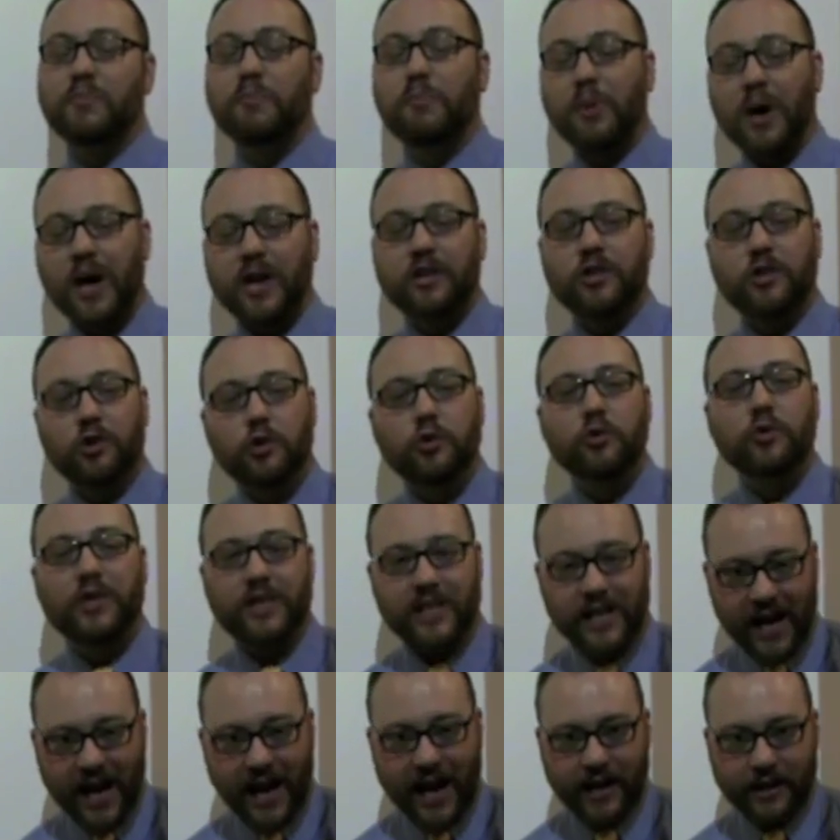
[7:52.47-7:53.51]
but you
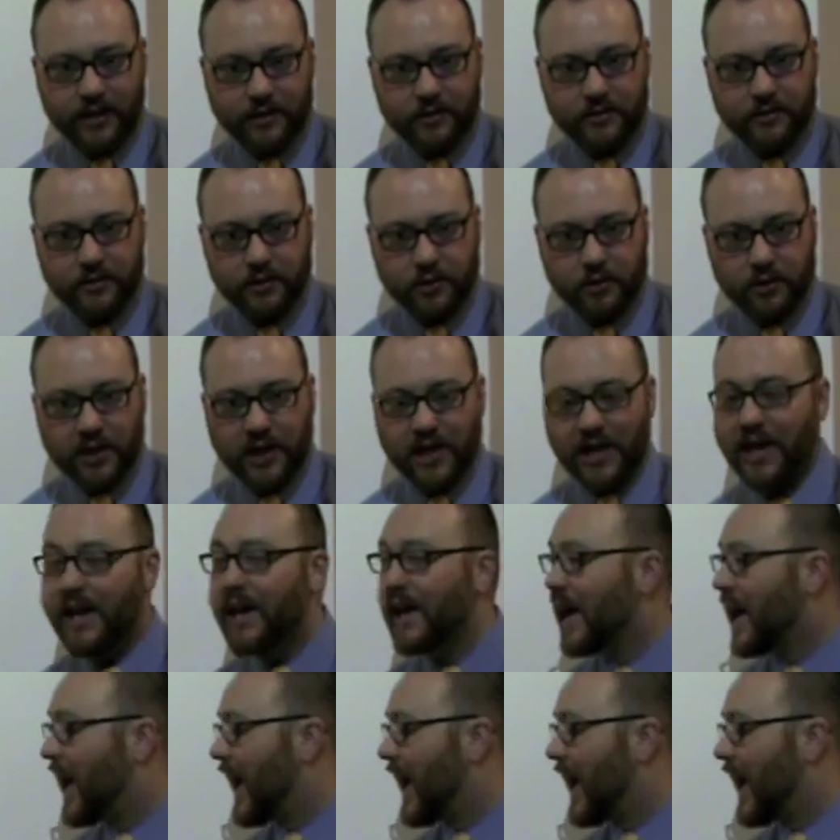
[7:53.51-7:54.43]
can, okay?